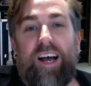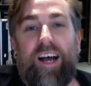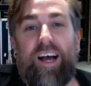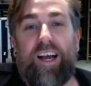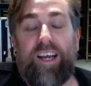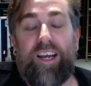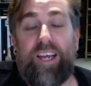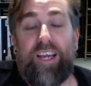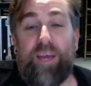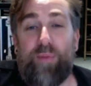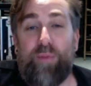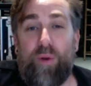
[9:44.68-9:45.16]

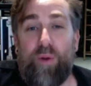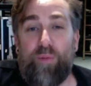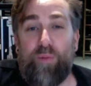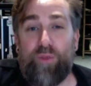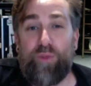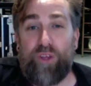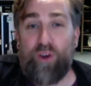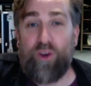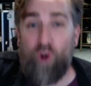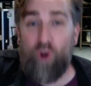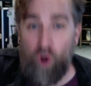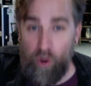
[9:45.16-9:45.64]
keep up with
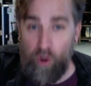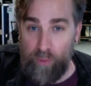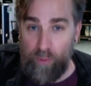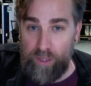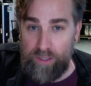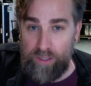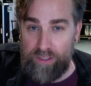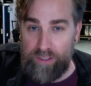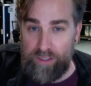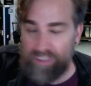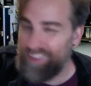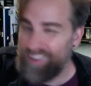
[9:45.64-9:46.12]
the
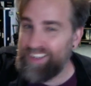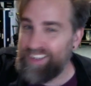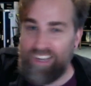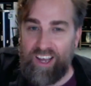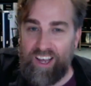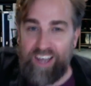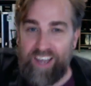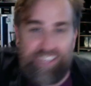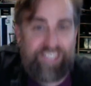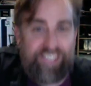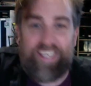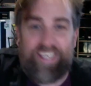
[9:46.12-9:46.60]
comments and the
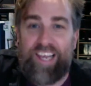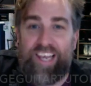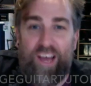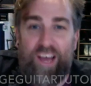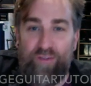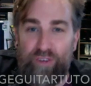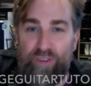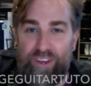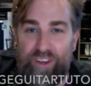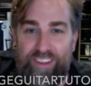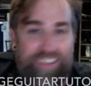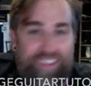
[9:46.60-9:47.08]
likes. I
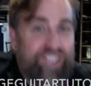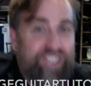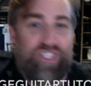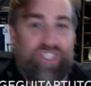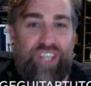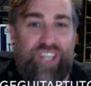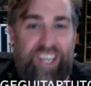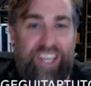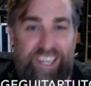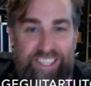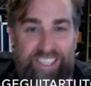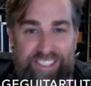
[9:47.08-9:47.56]
love it, and the
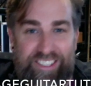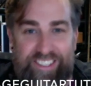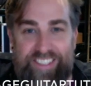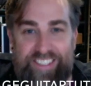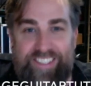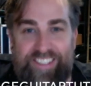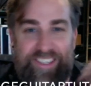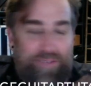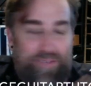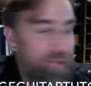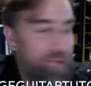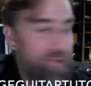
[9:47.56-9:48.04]

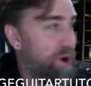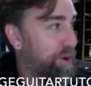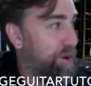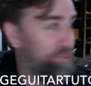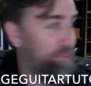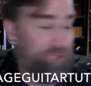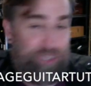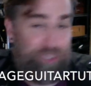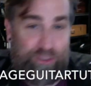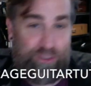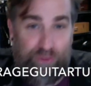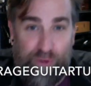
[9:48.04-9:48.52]
shares. I'm
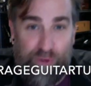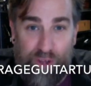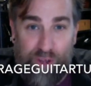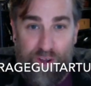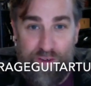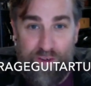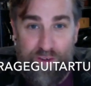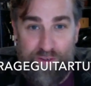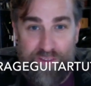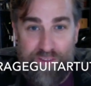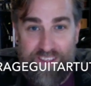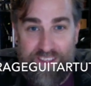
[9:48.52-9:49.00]
just all
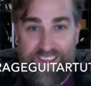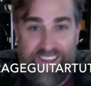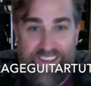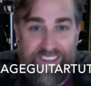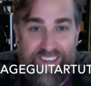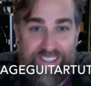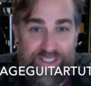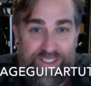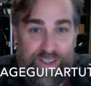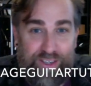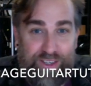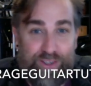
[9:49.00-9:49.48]
over
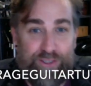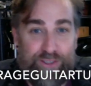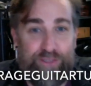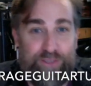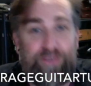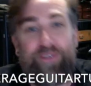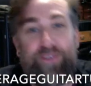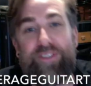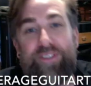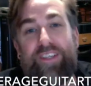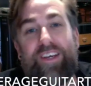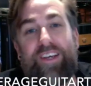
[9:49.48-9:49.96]
the
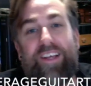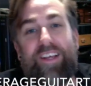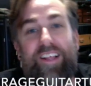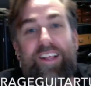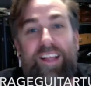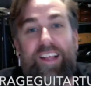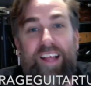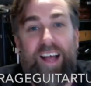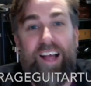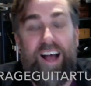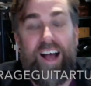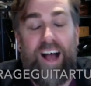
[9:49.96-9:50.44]
socials.
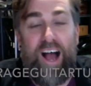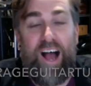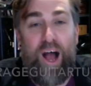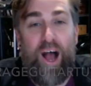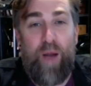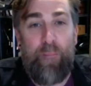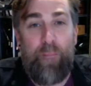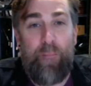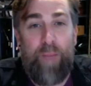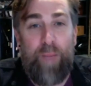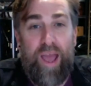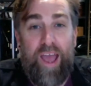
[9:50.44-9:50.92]

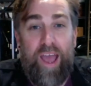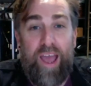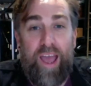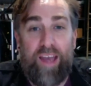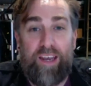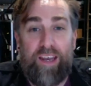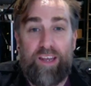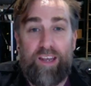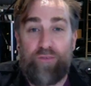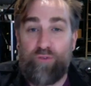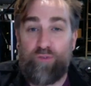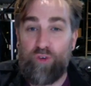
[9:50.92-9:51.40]

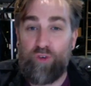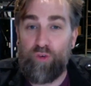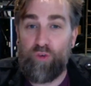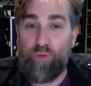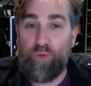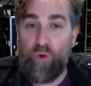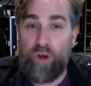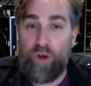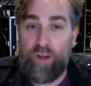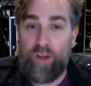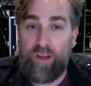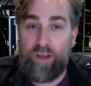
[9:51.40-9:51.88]
And if you
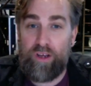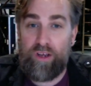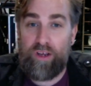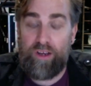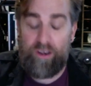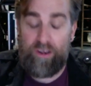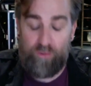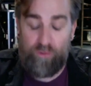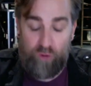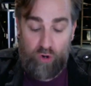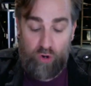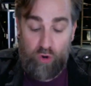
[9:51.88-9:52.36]
want
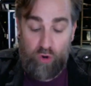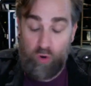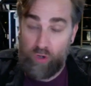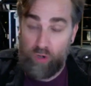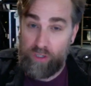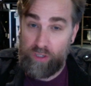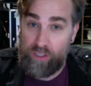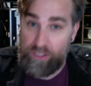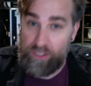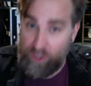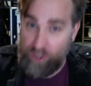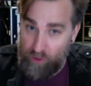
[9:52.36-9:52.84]
to
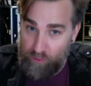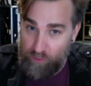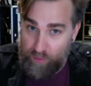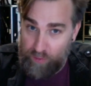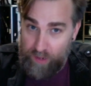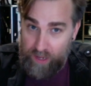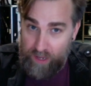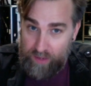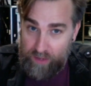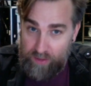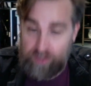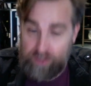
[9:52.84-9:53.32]
record yourself
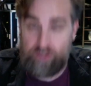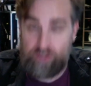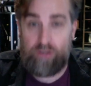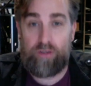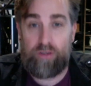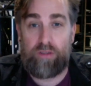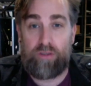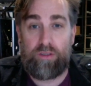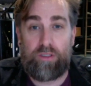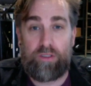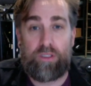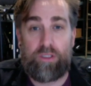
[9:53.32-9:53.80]
playing the
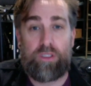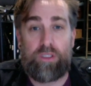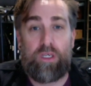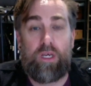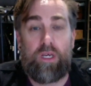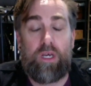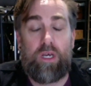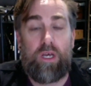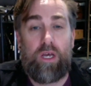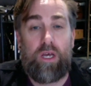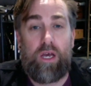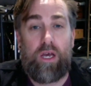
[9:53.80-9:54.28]
songs
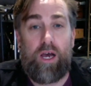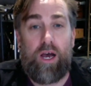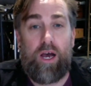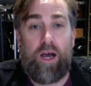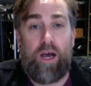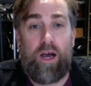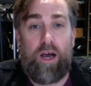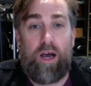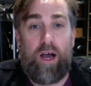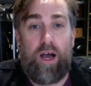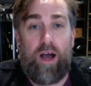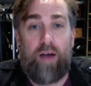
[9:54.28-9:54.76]

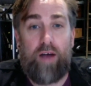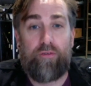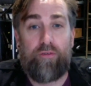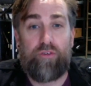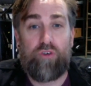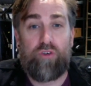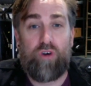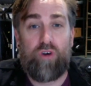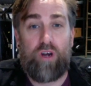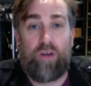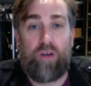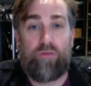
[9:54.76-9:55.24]

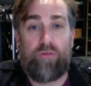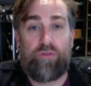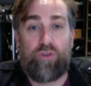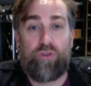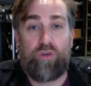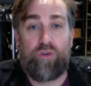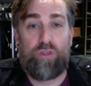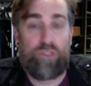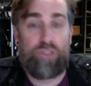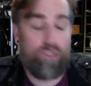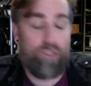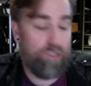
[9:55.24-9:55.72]
after I've
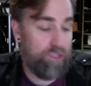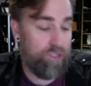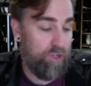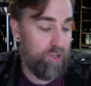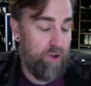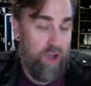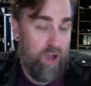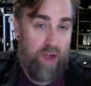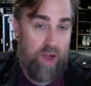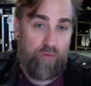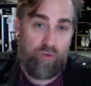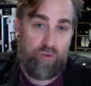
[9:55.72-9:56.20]
taught you so
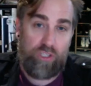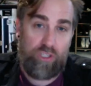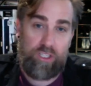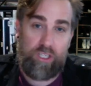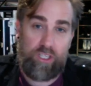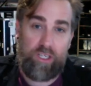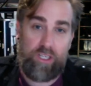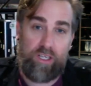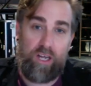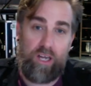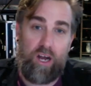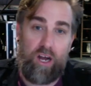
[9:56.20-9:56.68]

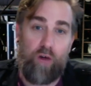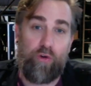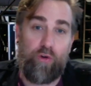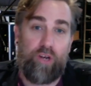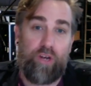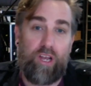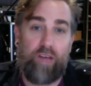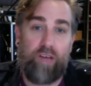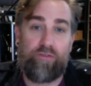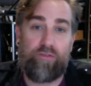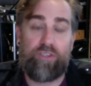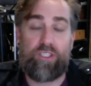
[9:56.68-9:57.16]
averagely. I would
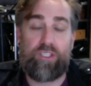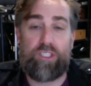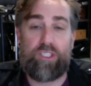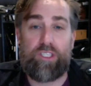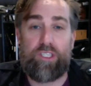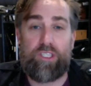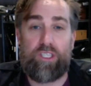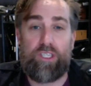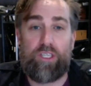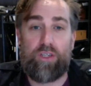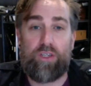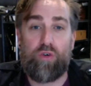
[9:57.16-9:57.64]
love to
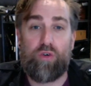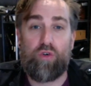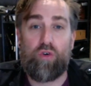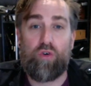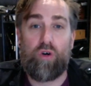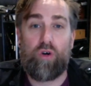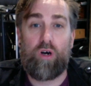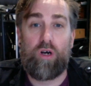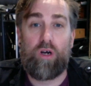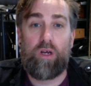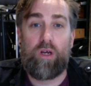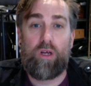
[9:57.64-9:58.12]
see
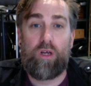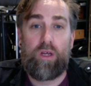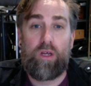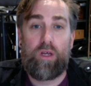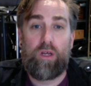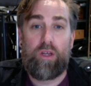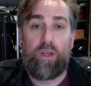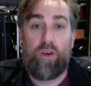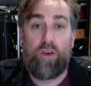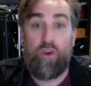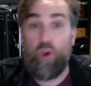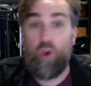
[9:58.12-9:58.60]
your
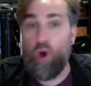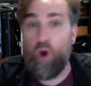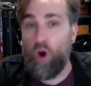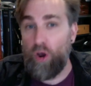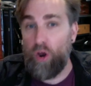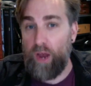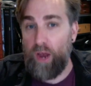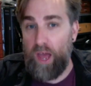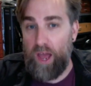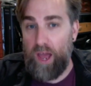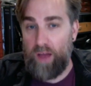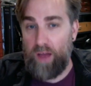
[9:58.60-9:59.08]

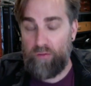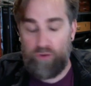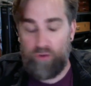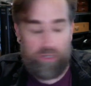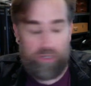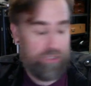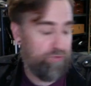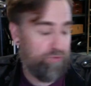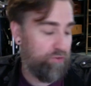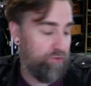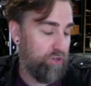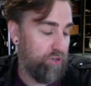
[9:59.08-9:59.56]

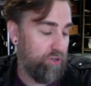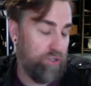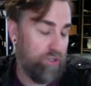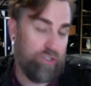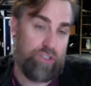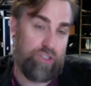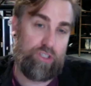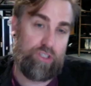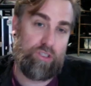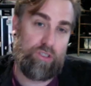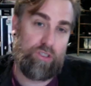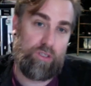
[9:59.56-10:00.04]
non-average
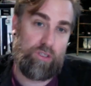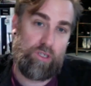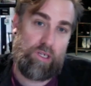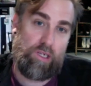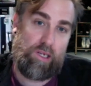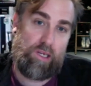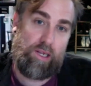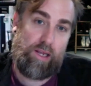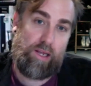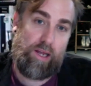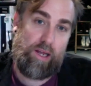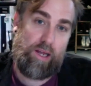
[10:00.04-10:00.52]
version
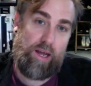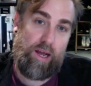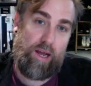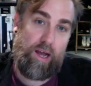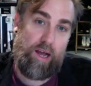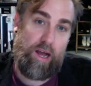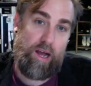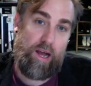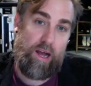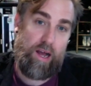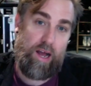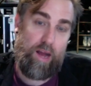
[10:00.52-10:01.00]

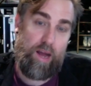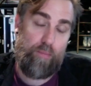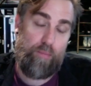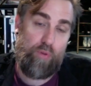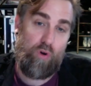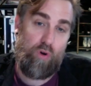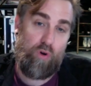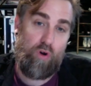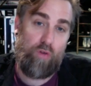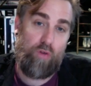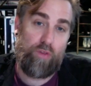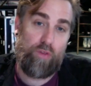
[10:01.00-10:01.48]
up
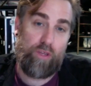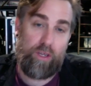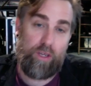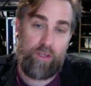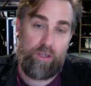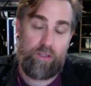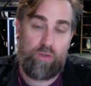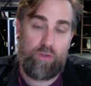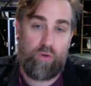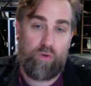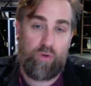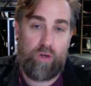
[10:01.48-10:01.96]
on the
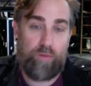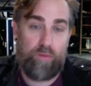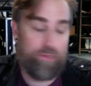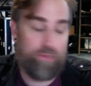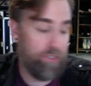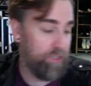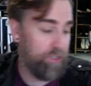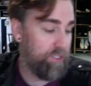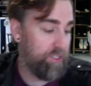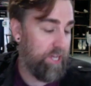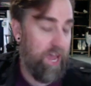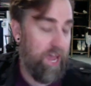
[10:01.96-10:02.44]
interweb.
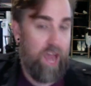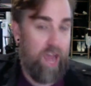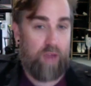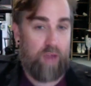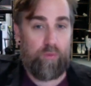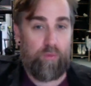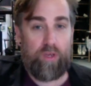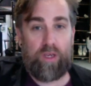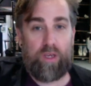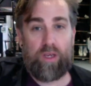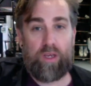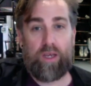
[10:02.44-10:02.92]
So tag
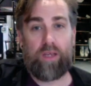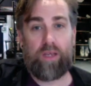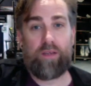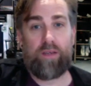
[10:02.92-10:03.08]
me and